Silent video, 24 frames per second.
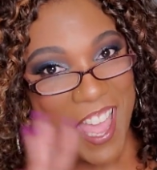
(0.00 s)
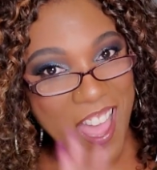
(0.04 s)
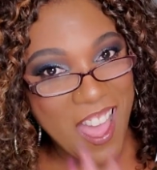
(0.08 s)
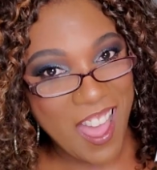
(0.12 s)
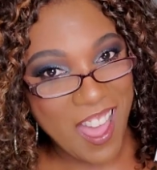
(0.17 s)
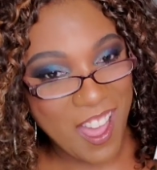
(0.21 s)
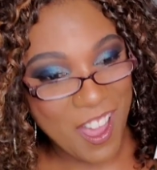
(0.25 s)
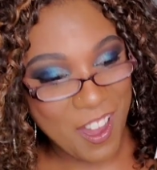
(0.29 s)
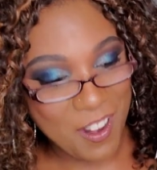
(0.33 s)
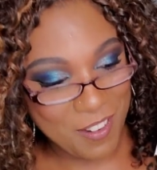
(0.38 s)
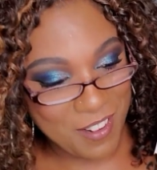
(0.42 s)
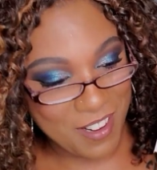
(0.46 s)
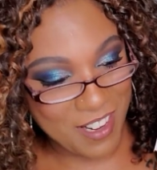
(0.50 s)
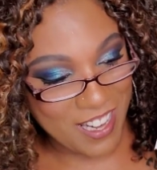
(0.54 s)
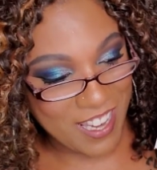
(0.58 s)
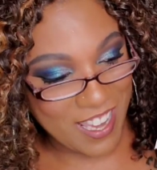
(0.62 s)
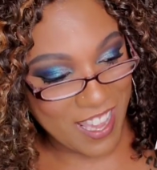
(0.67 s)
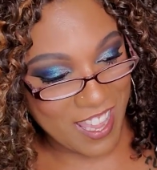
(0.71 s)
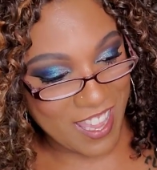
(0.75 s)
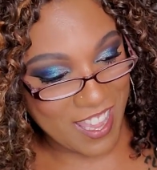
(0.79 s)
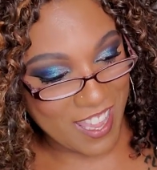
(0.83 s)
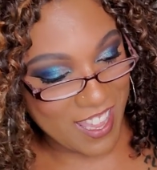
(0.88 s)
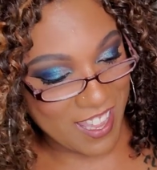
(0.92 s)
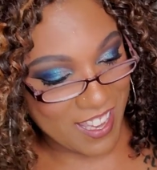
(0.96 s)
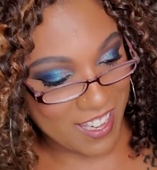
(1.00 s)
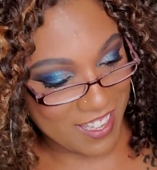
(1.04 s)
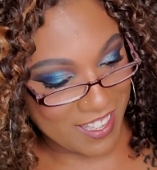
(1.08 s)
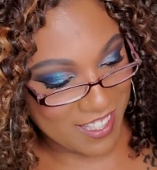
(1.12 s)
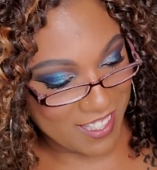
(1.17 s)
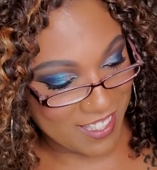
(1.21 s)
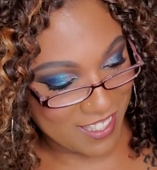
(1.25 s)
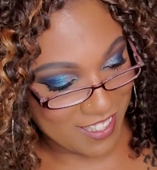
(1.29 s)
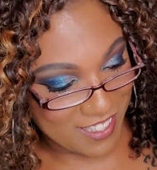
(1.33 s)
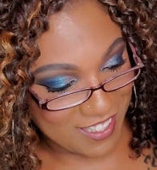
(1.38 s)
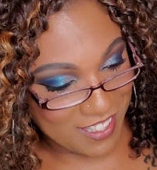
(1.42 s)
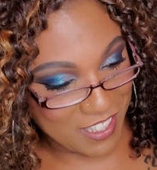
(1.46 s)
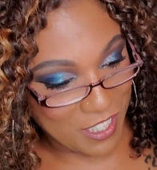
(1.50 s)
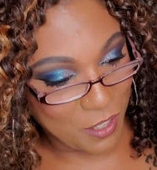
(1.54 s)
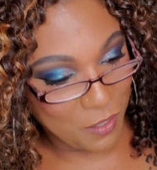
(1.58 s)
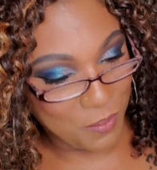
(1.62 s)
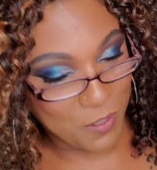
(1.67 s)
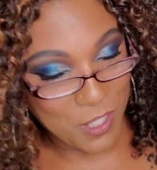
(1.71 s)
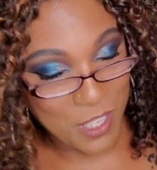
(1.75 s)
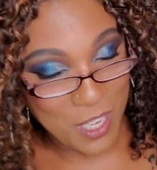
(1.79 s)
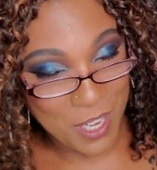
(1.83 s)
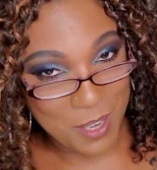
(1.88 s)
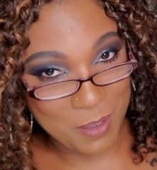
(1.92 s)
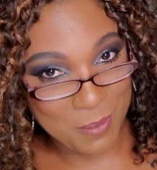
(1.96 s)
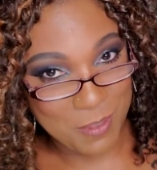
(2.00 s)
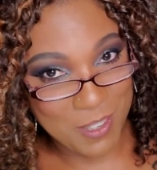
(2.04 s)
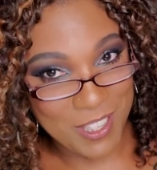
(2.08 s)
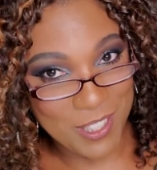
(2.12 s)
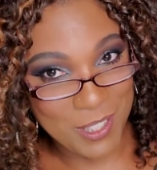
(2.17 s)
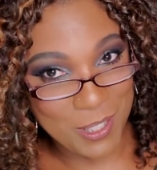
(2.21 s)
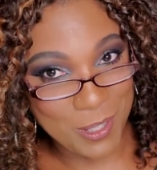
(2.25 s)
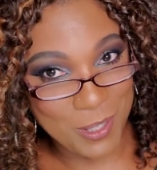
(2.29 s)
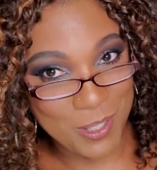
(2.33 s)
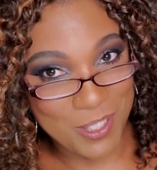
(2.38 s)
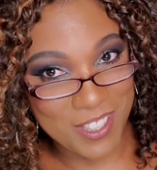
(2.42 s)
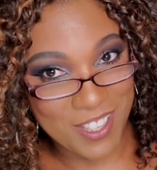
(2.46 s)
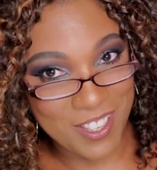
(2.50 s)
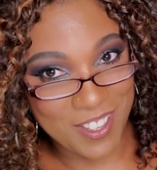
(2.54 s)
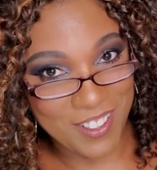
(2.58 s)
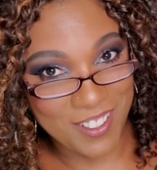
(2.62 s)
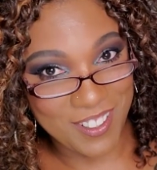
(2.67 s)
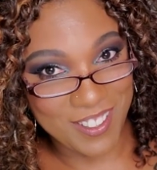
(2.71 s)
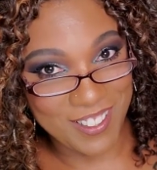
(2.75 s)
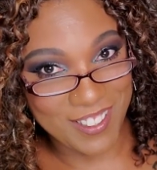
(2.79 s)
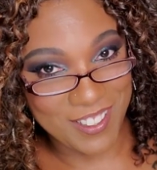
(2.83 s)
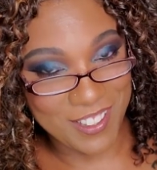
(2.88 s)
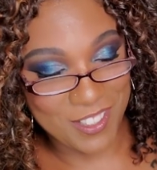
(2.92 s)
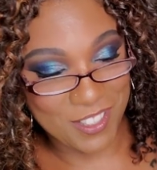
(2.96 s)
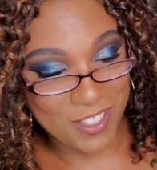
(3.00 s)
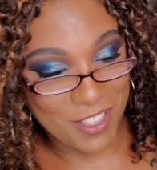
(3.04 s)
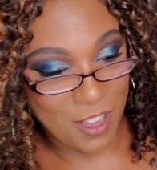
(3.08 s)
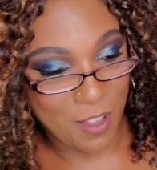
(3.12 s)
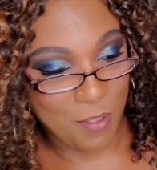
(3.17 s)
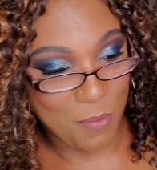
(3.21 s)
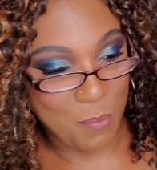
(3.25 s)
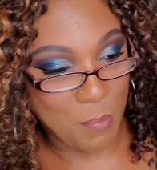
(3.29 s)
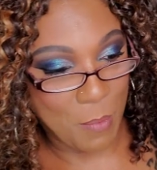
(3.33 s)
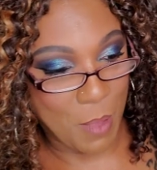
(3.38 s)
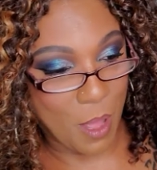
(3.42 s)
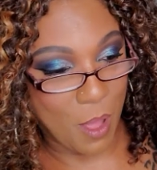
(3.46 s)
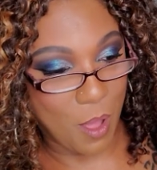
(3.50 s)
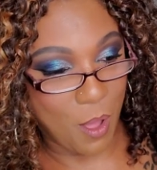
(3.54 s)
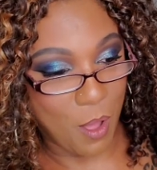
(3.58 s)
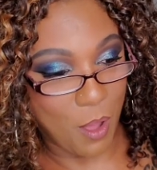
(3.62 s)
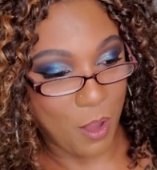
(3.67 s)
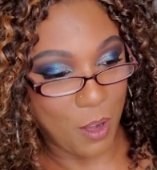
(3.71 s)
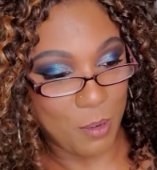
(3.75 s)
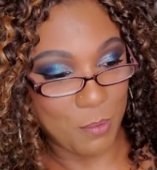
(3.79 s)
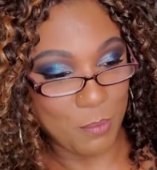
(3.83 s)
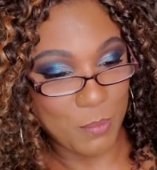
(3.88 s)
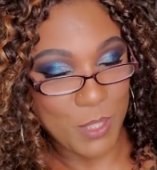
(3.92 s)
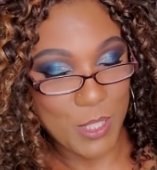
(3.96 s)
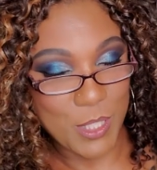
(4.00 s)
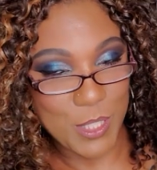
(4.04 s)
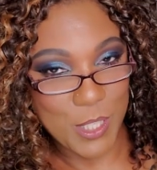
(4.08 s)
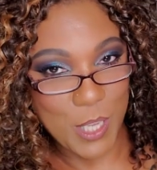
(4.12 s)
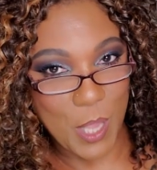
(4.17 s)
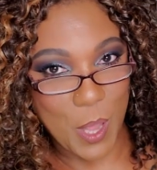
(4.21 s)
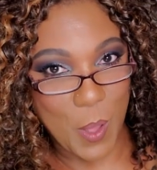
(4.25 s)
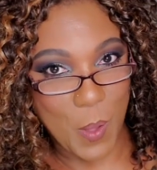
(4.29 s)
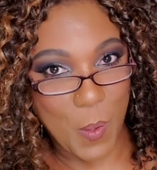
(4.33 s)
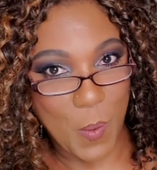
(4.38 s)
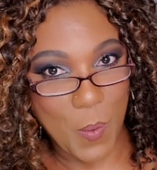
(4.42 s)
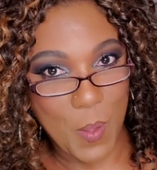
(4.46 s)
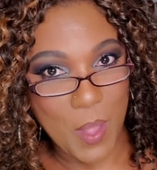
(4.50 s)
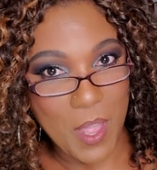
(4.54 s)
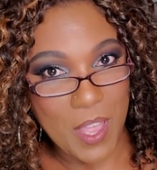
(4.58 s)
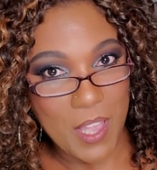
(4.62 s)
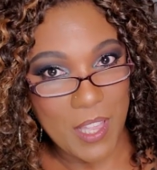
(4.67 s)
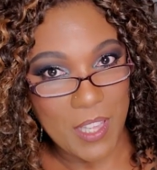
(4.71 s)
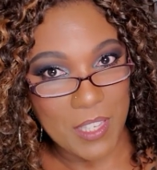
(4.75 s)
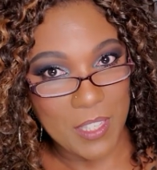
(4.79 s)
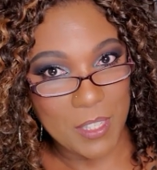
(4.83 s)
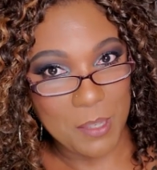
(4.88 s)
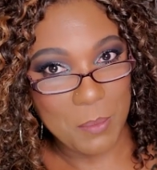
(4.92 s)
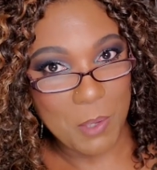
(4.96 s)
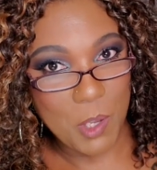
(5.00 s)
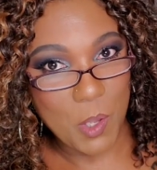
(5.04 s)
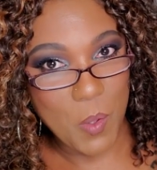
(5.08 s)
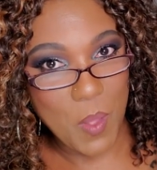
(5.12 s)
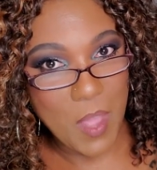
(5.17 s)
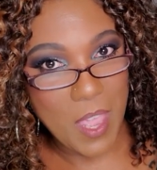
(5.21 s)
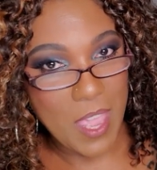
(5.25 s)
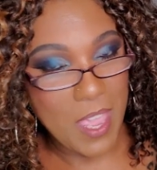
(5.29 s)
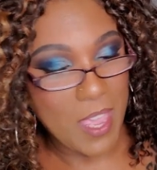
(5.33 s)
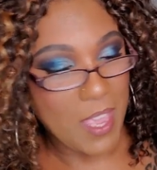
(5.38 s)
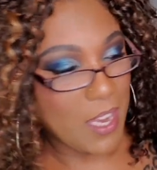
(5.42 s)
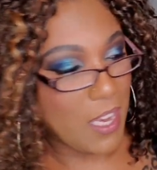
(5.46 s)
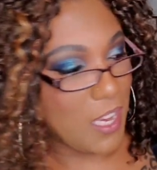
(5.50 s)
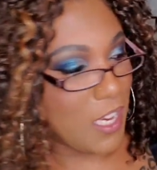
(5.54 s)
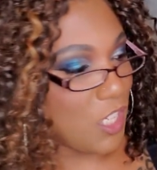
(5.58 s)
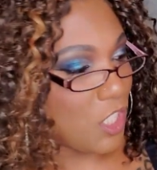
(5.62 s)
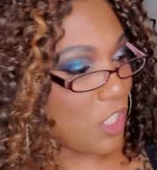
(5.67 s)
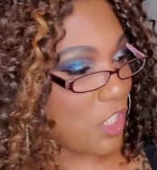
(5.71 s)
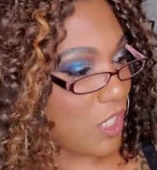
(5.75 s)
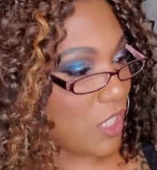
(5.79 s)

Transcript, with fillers: I already had a tough time getting those other glitters off my arms. So let me go ahead and